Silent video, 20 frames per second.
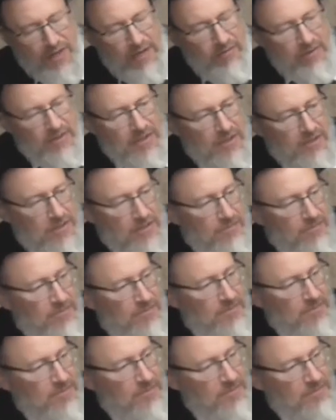favoritism.
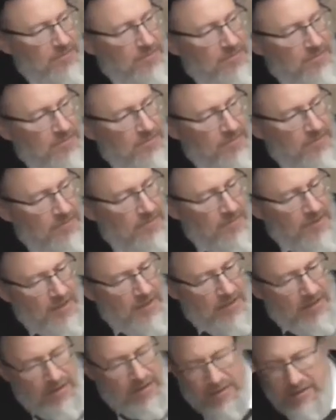
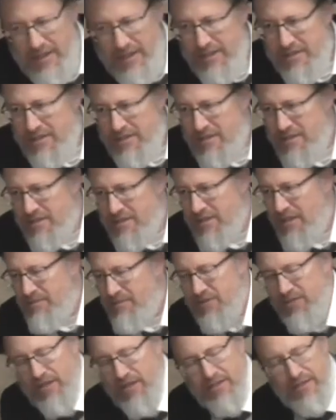That's the
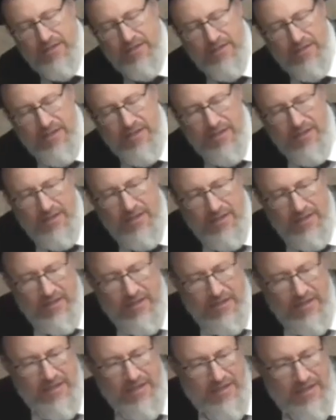subject.
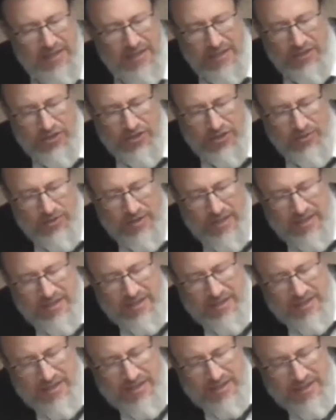That's the issue
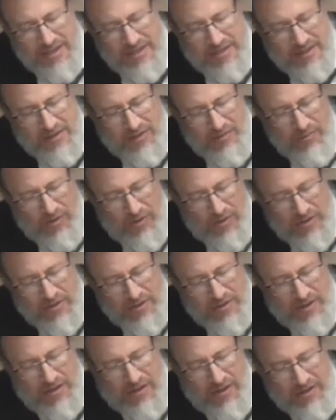that these
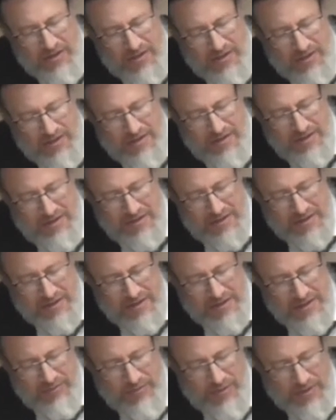Gemaras are
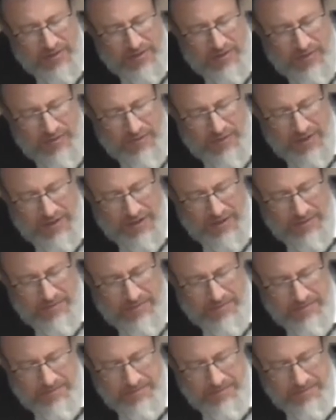dealing with over here.